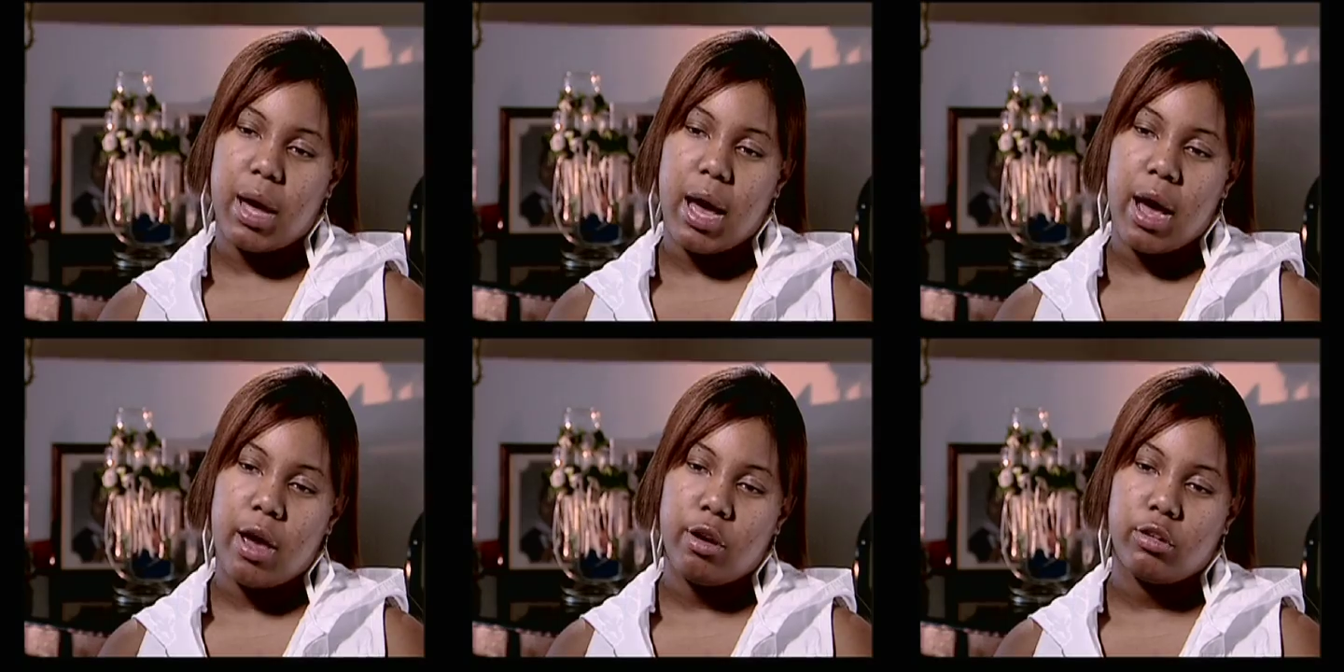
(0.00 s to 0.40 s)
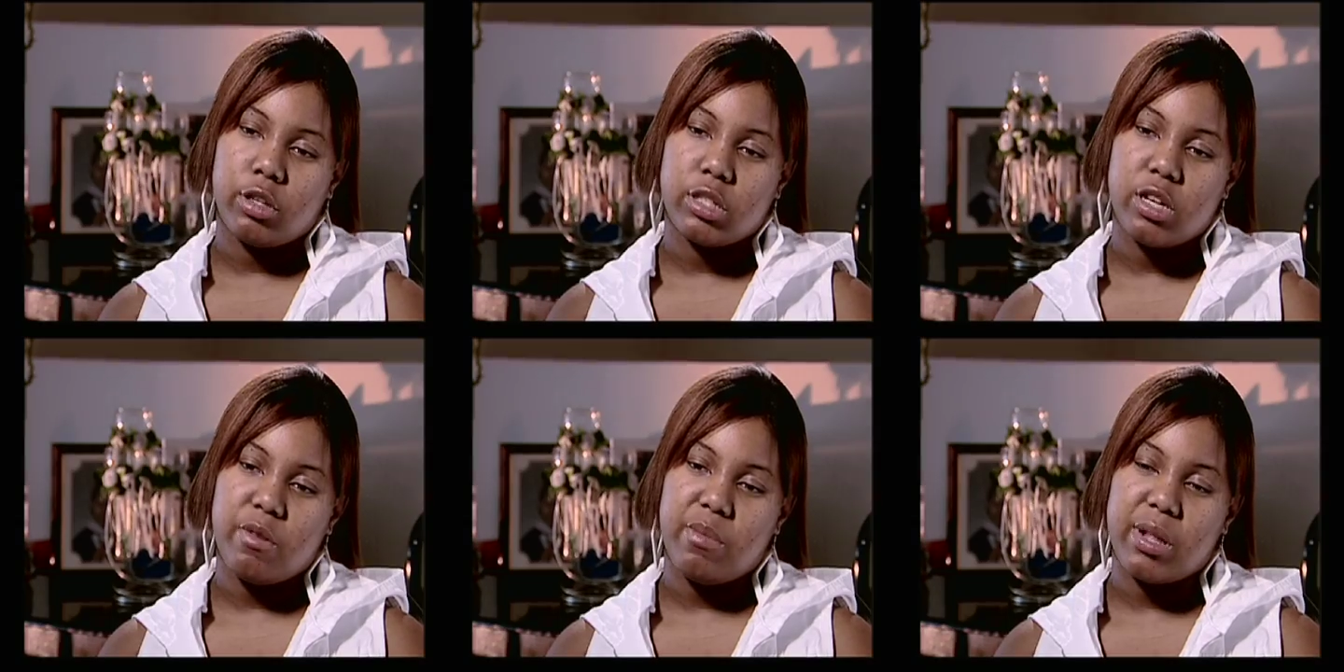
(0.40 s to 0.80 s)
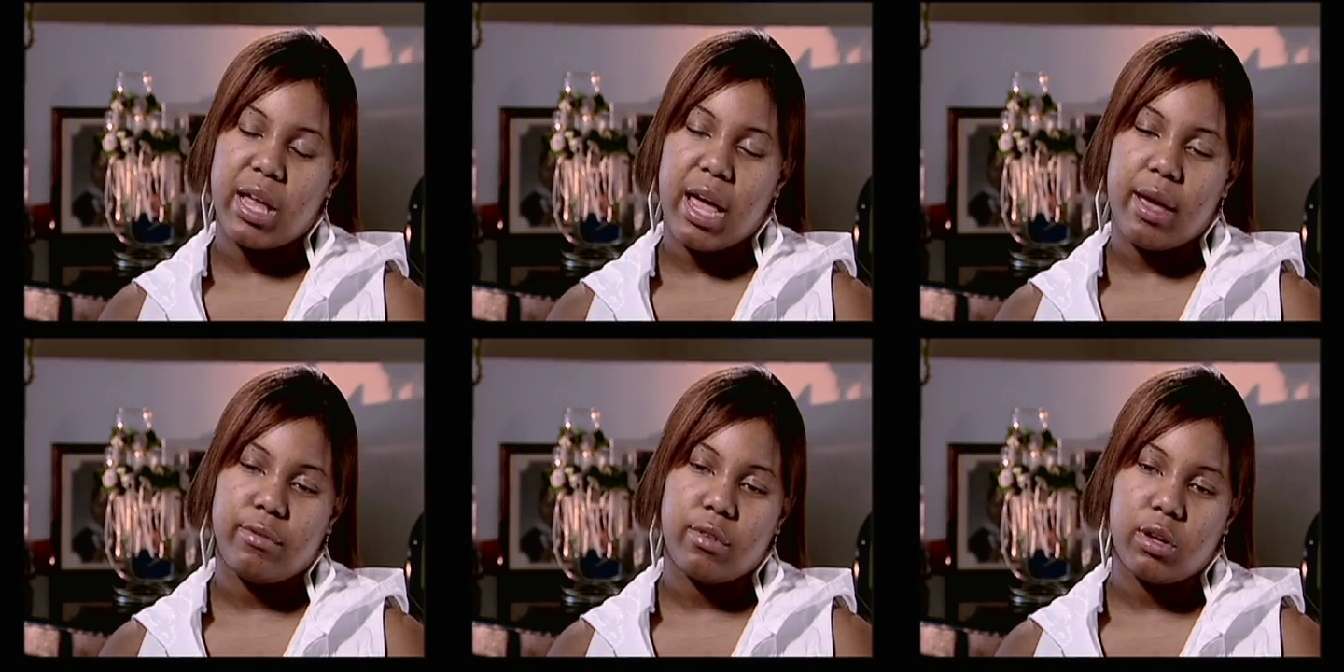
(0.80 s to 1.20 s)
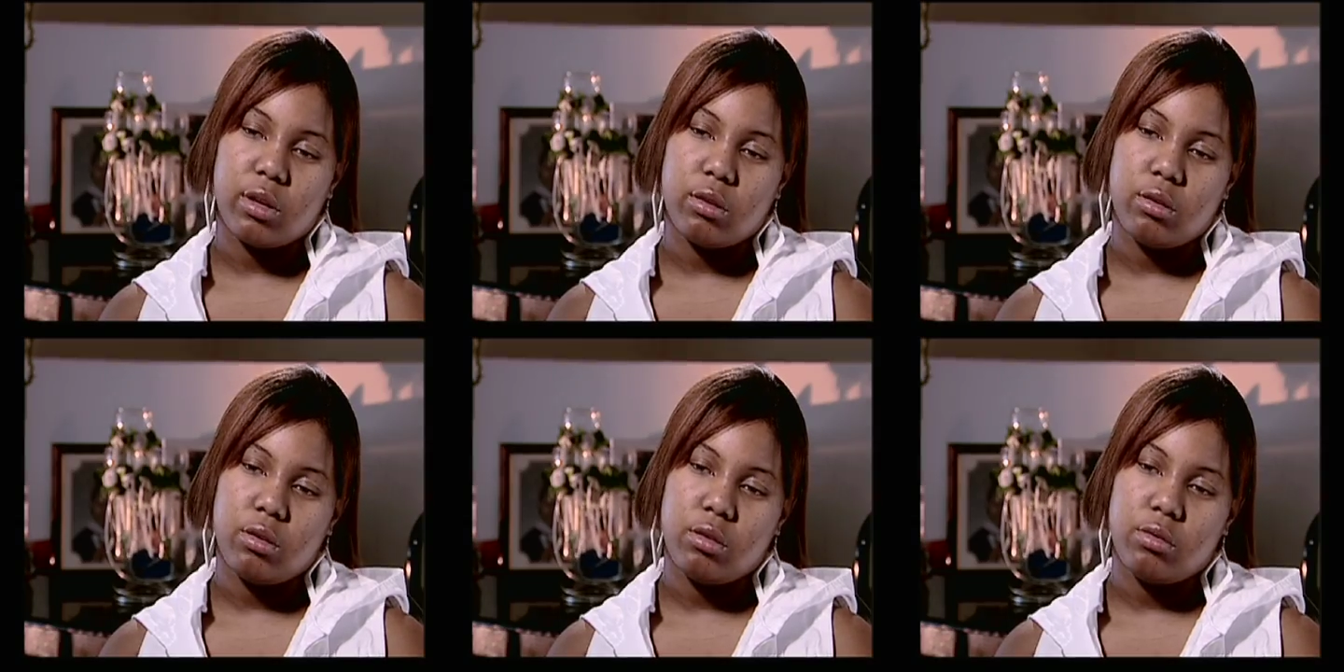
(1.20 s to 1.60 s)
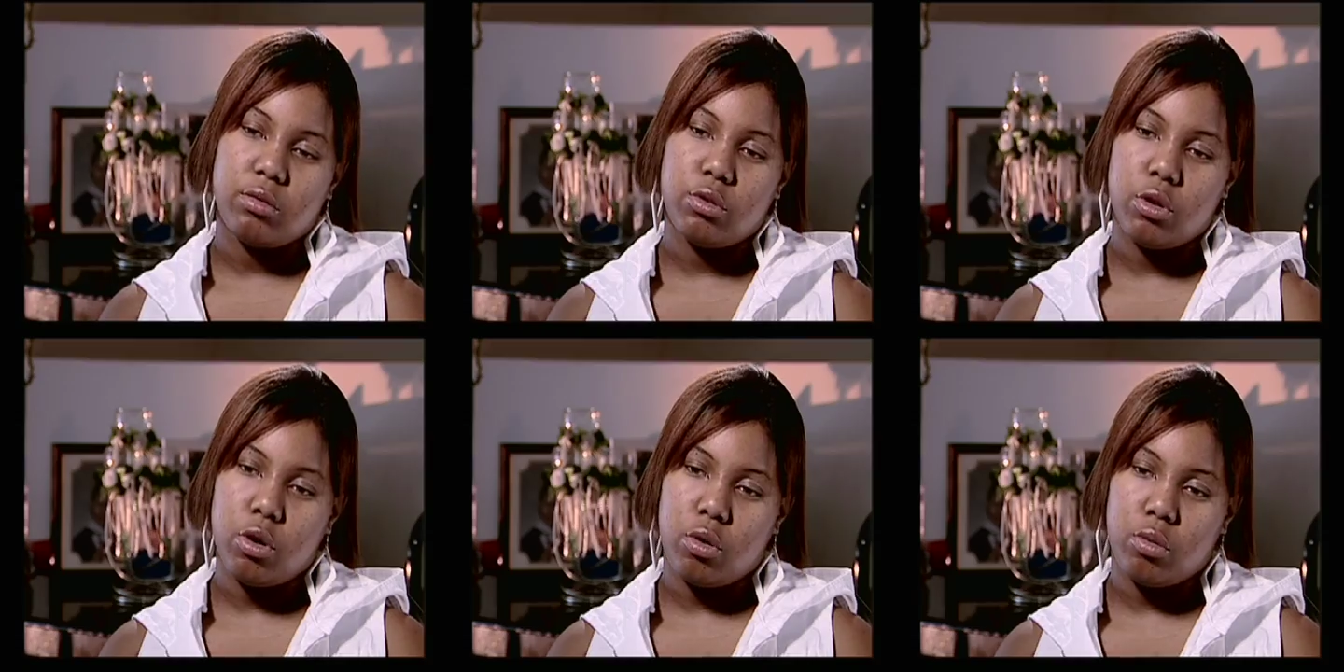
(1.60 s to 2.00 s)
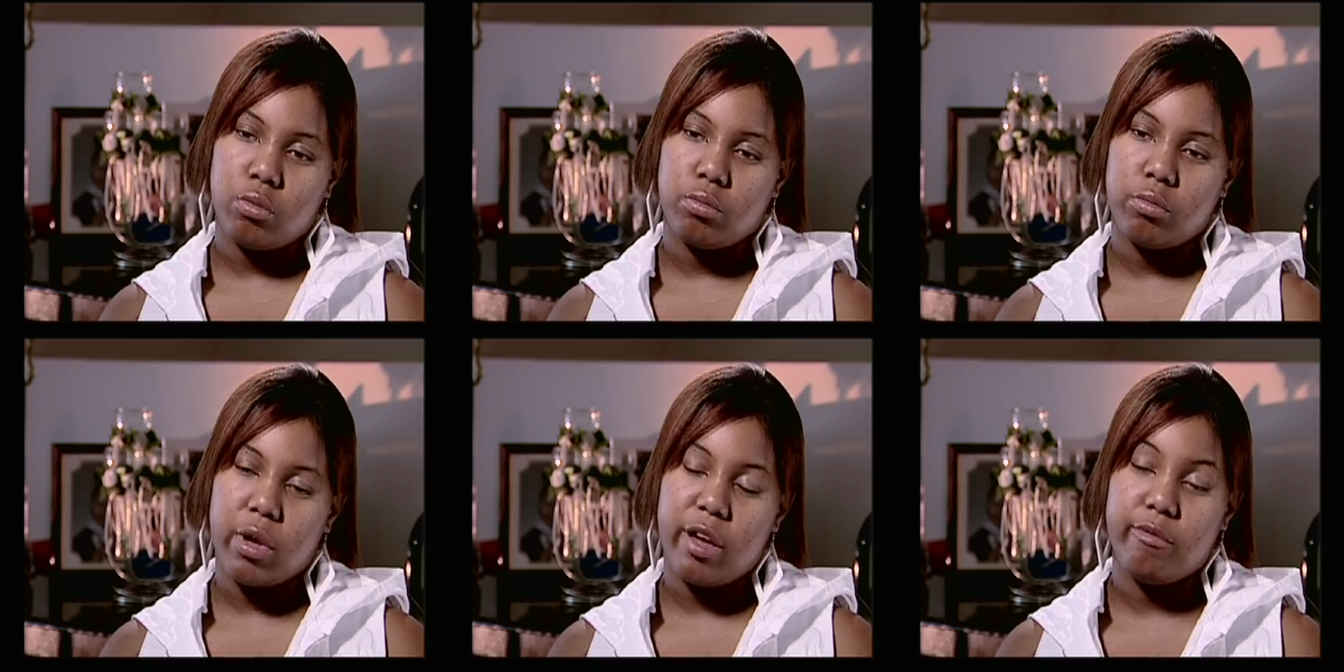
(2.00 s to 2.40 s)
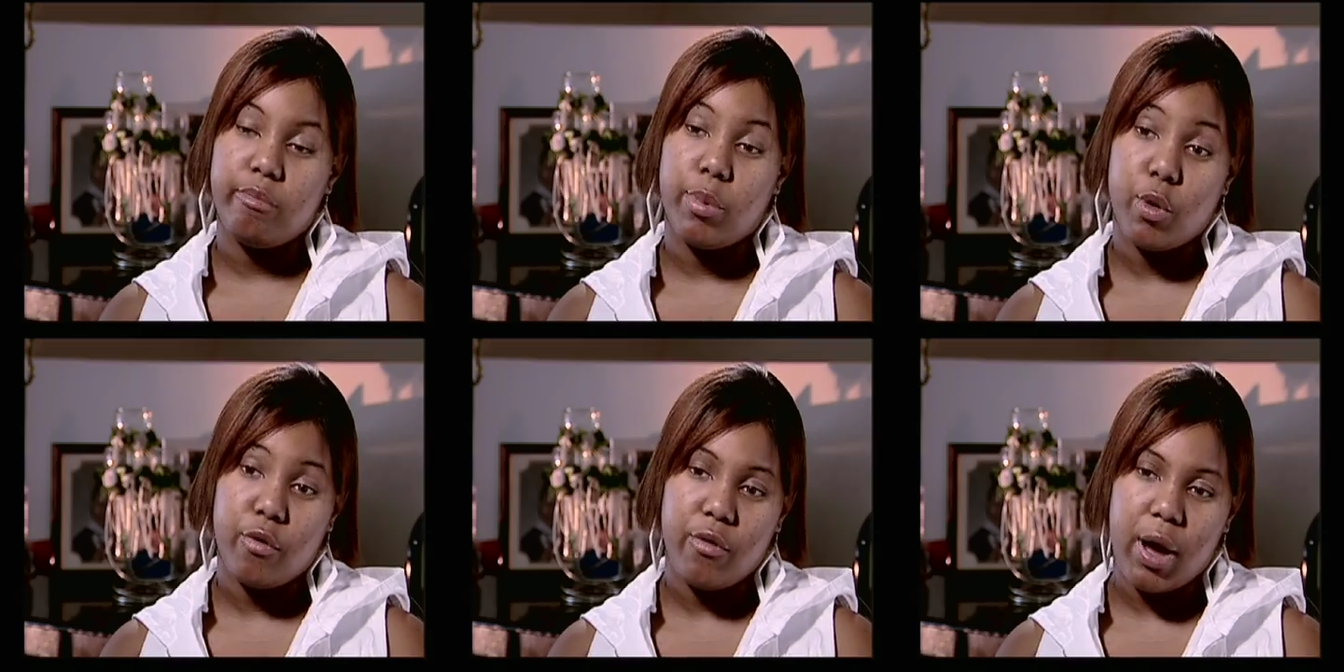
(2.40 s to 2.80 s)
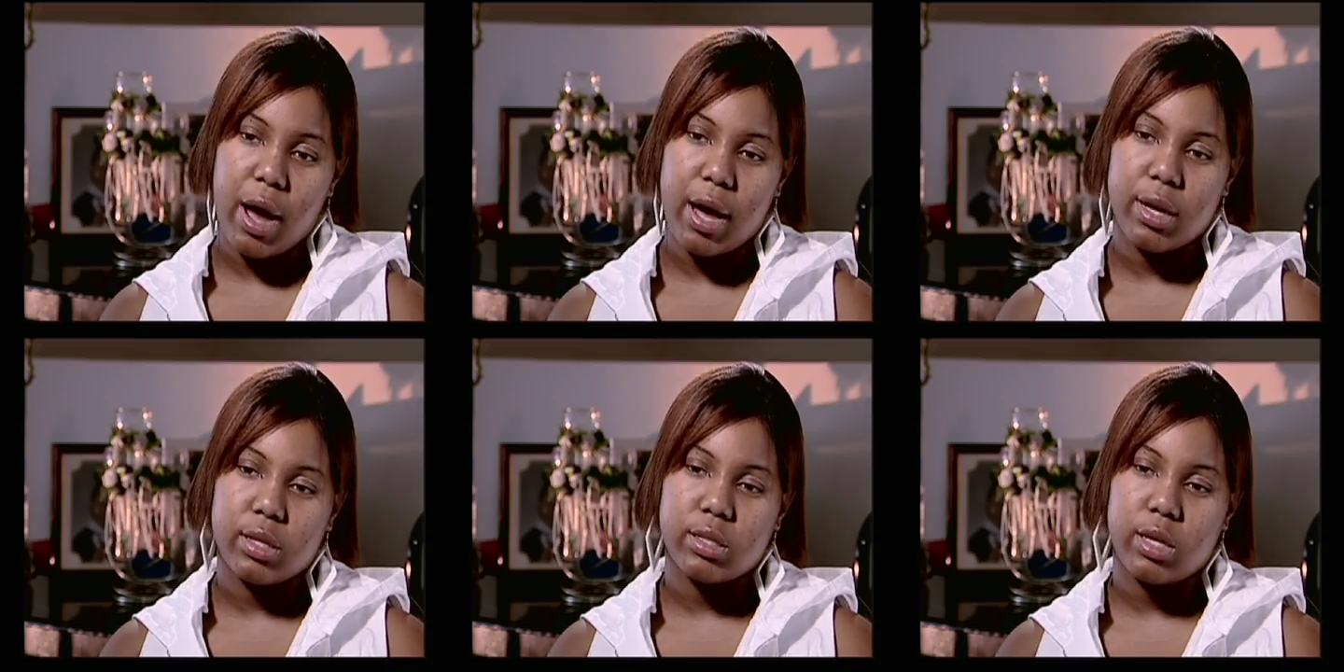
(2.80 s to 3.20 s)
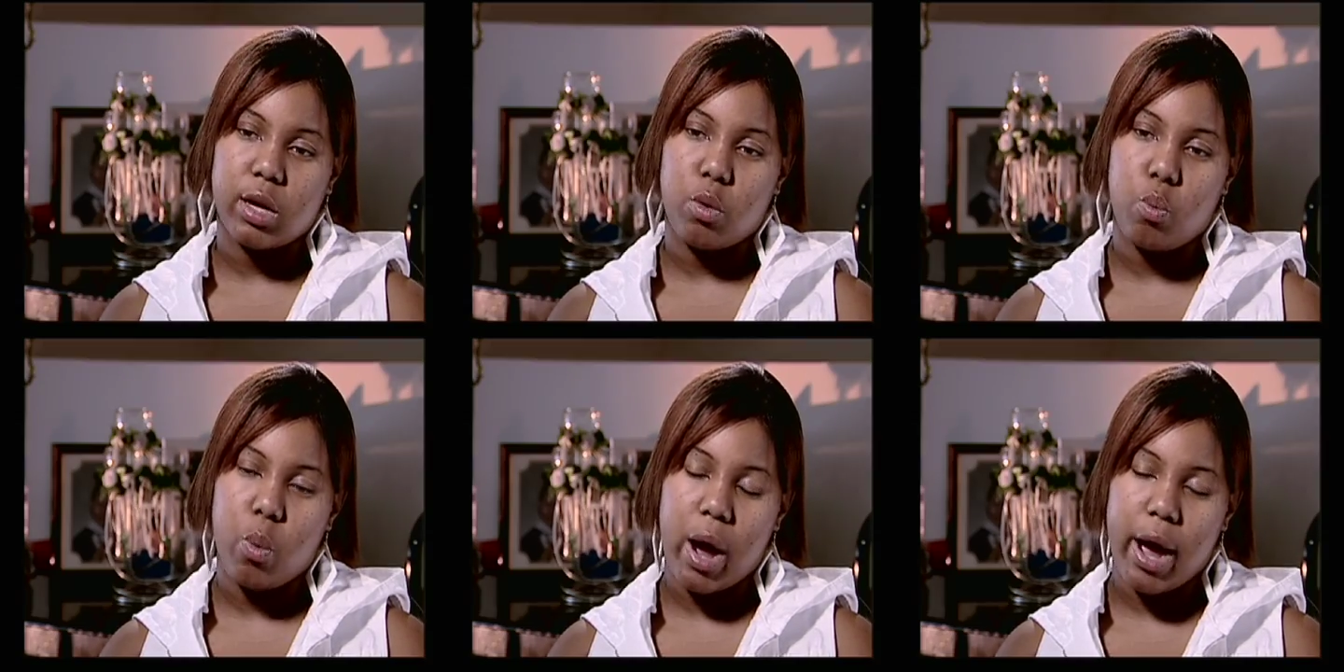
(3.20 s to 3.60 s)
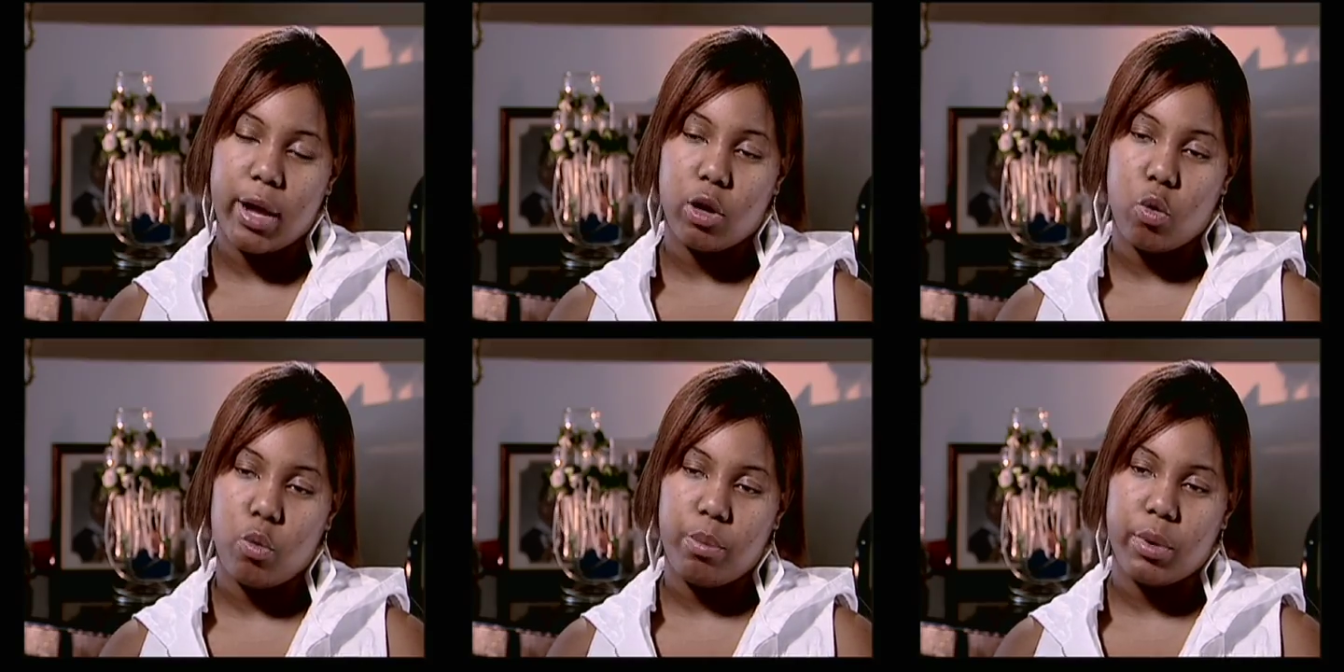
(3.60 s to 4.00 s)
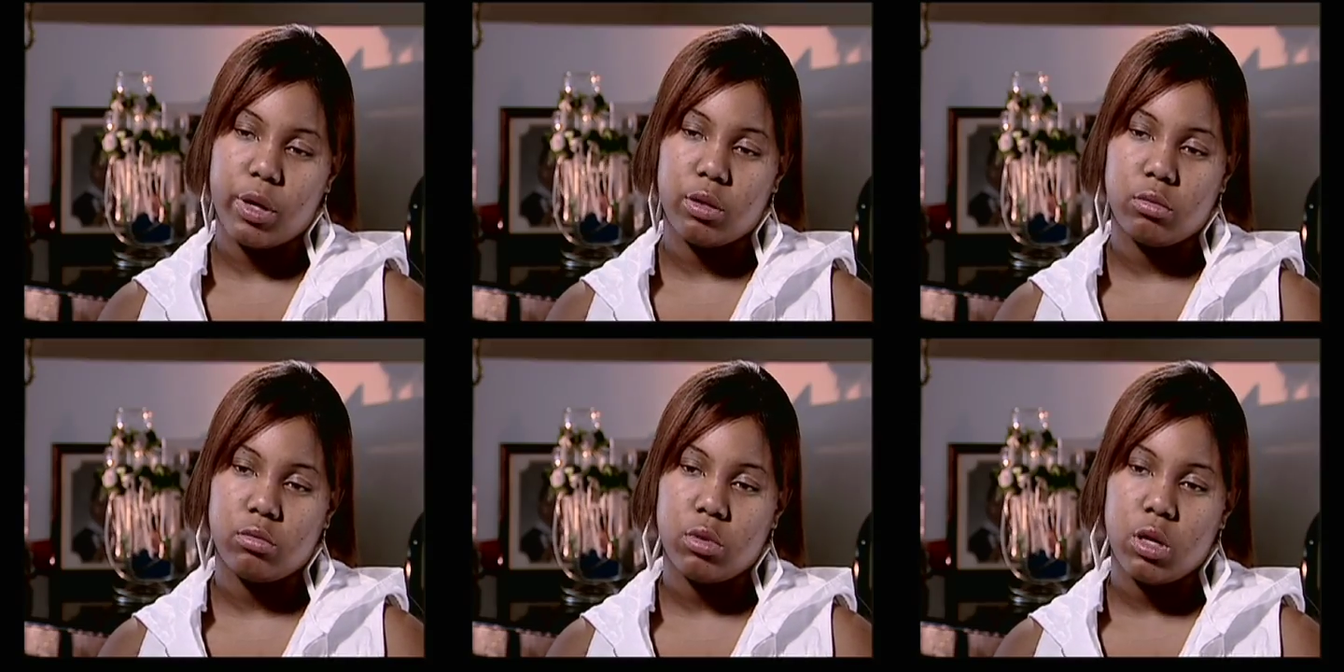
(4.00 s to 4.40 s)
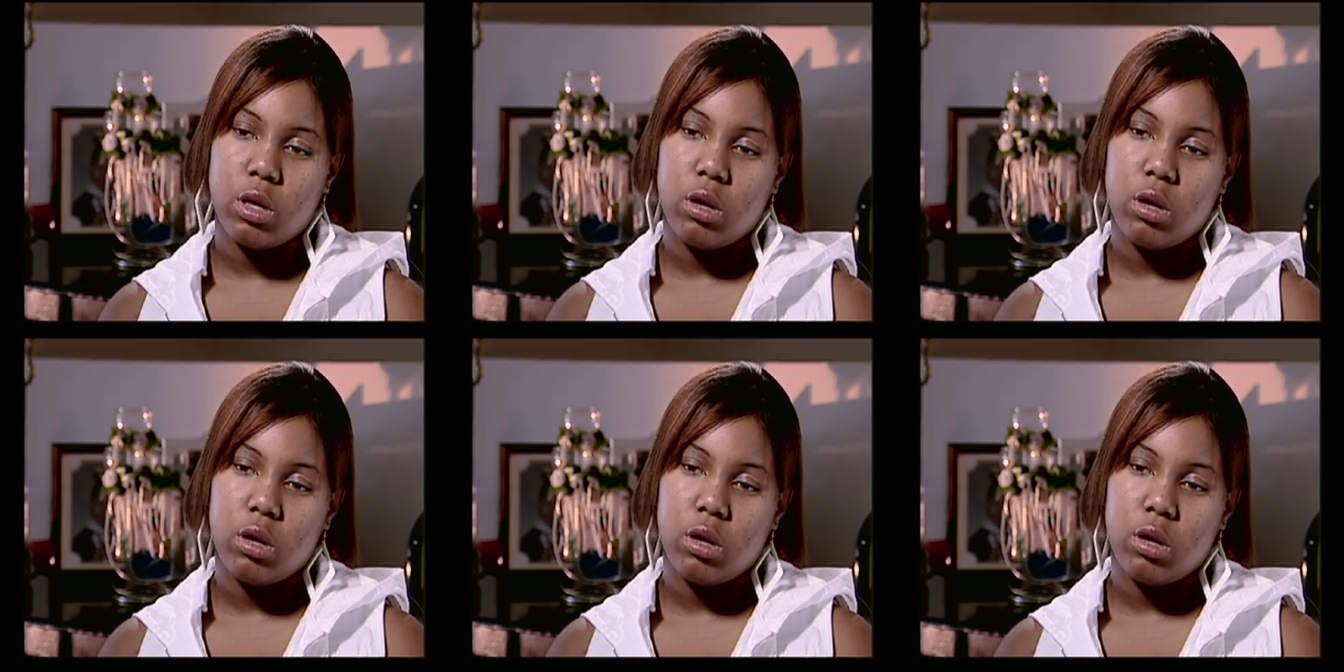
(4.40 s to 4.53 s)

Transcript: an eye on themselves, but I have to, you know, have both eyes like wide open,